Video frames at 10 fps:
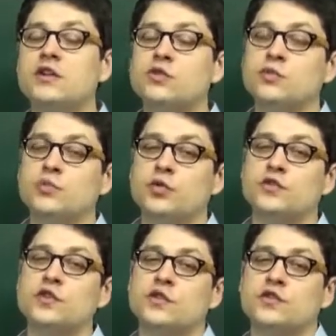to
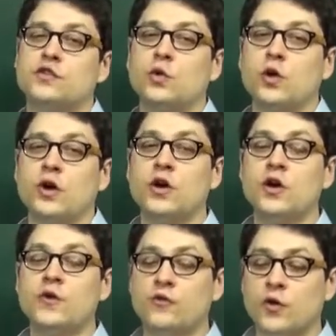improving your score
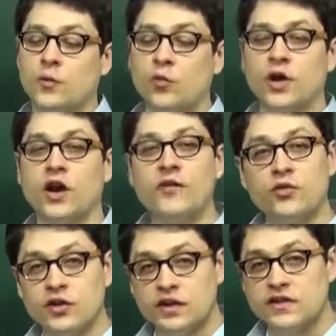from
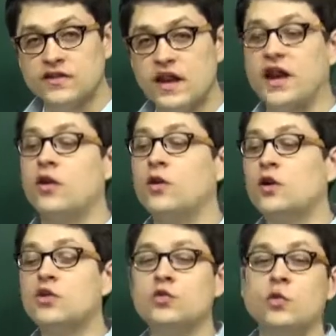wherever it is now
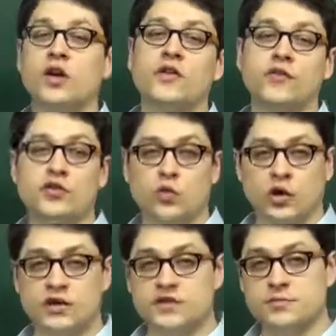to wherever you
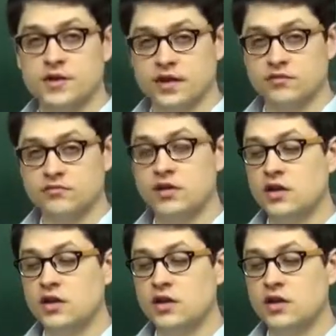want it to be.